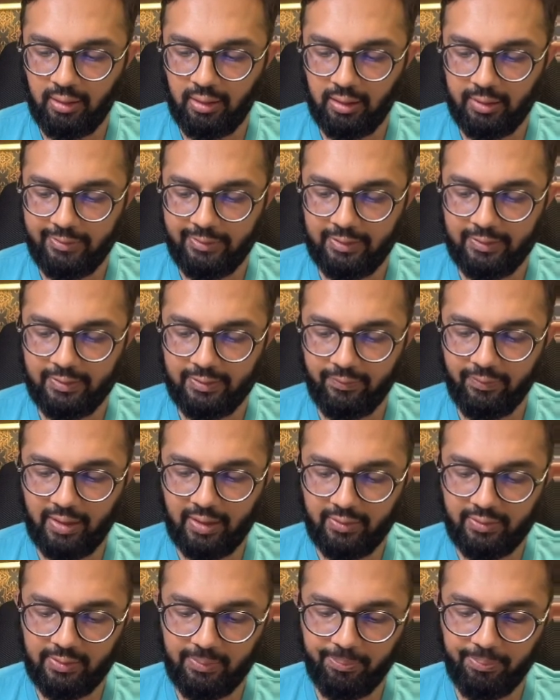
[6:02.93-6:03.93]
I see it's a
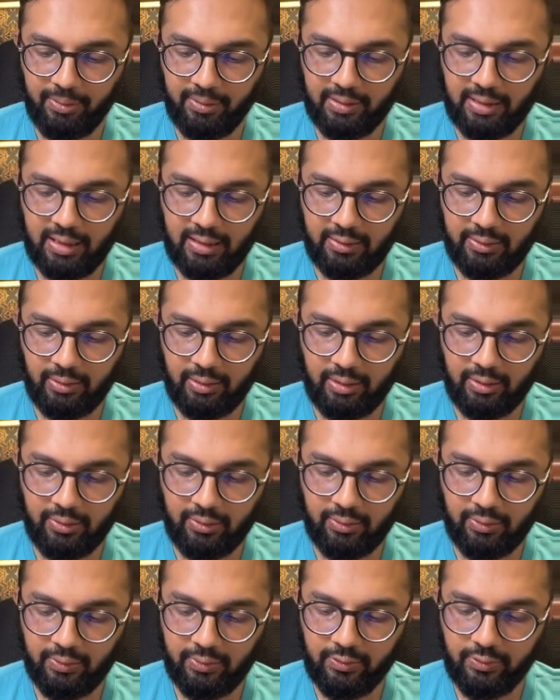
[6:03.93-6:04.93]
very simple
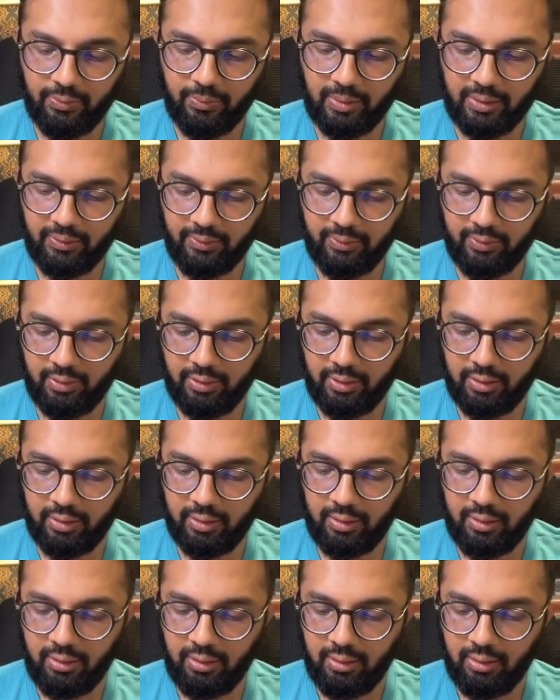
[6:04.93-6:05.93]
calculation. So 1/3.
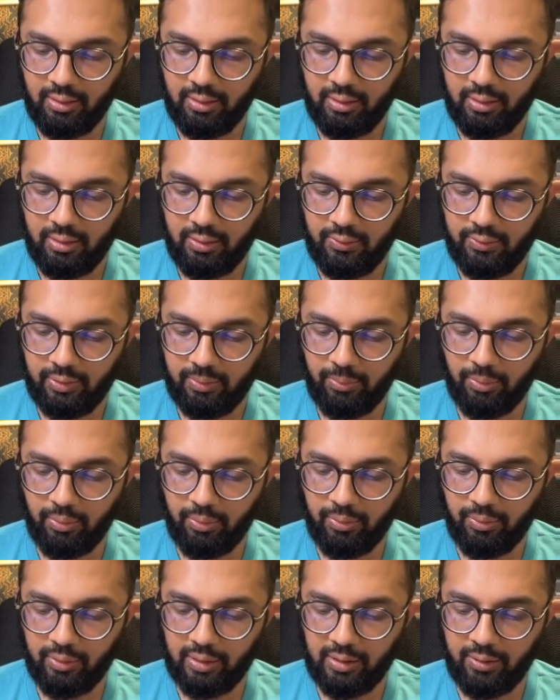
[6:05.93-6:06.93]
So I'm going
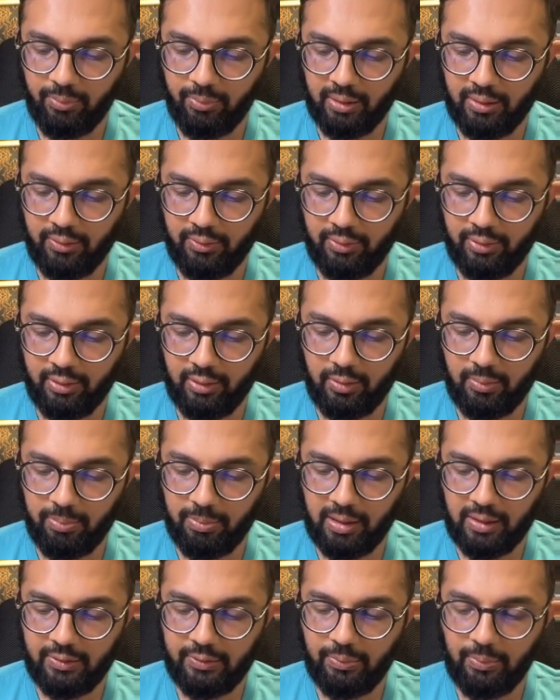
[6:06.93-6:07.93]
to write 1/3
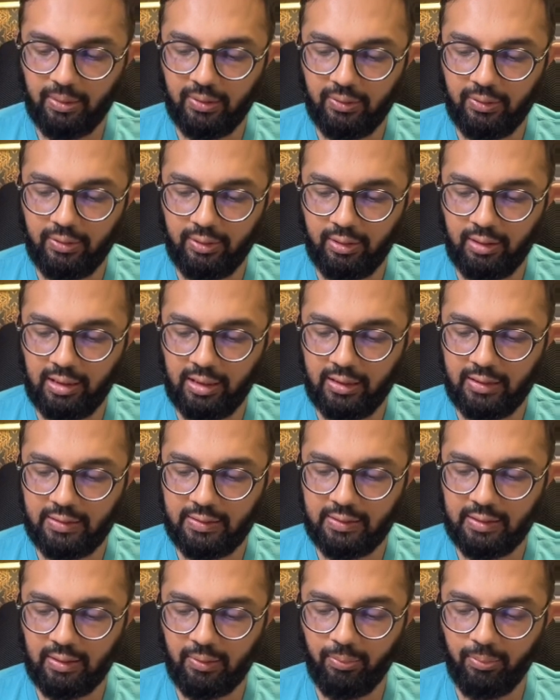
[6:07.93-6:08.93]
plus 1/3
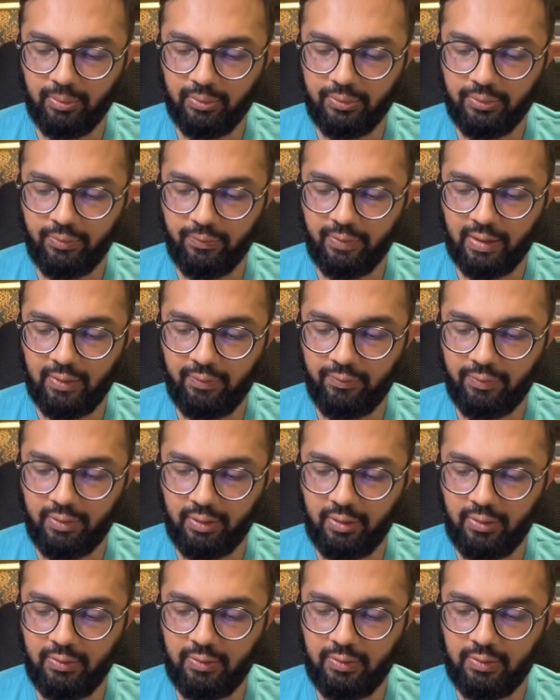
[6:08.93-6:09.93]
x equals to
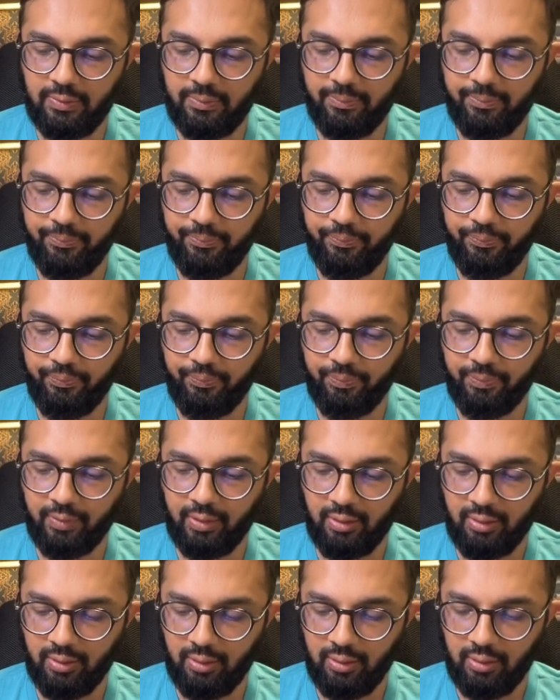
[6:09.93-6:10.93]
5/3.
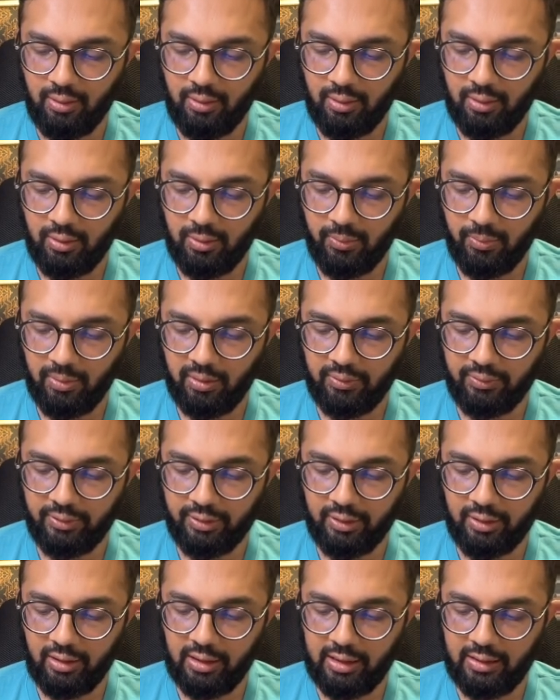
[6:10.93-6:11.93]

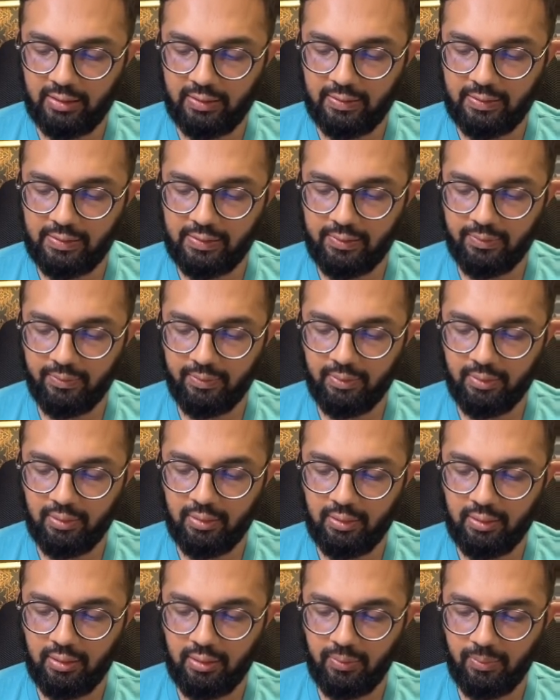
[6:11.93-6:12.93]
1/3 x
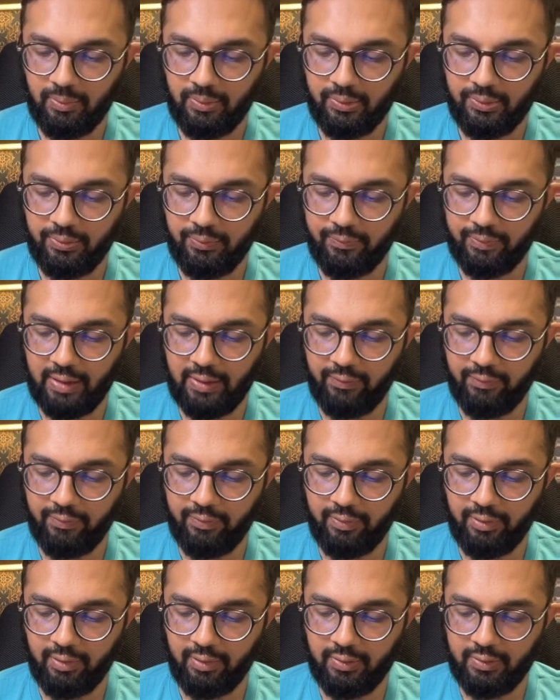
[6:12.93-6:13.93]
equals to
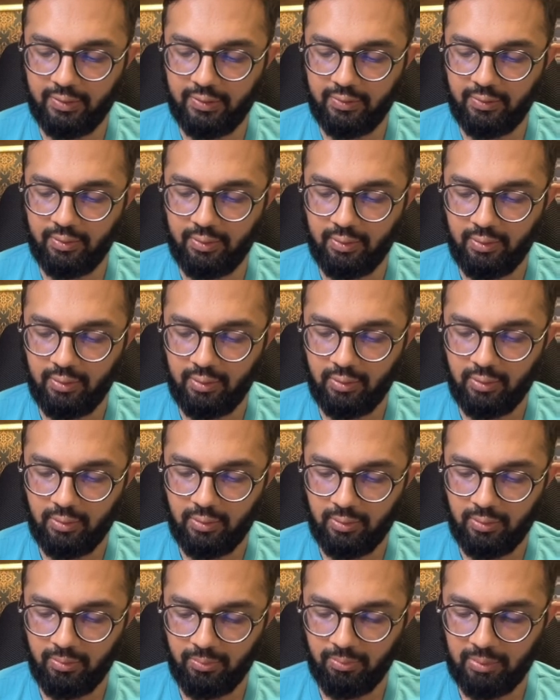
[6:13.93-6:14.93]
5/3
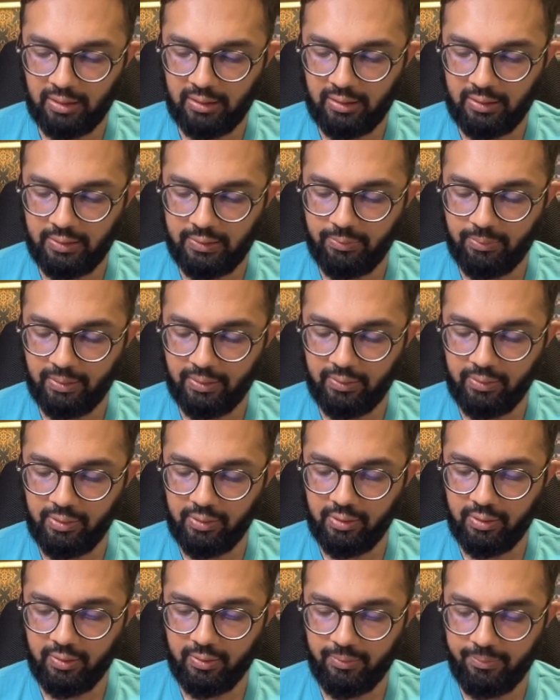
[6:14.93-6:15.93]
minus
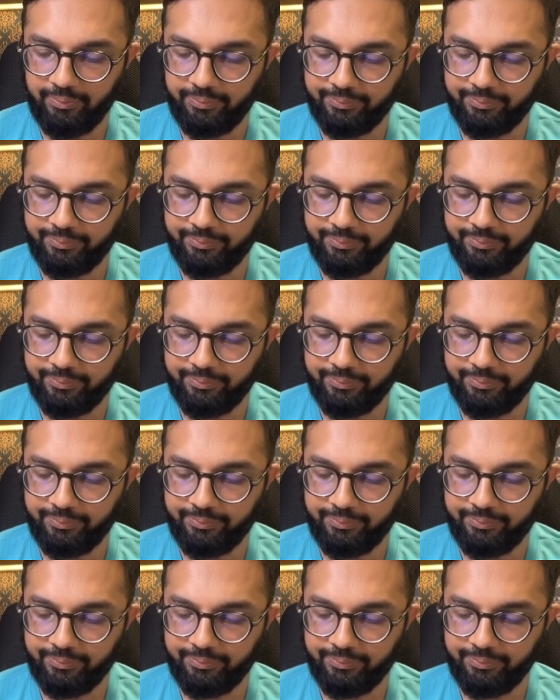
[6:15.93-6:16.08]
1/3.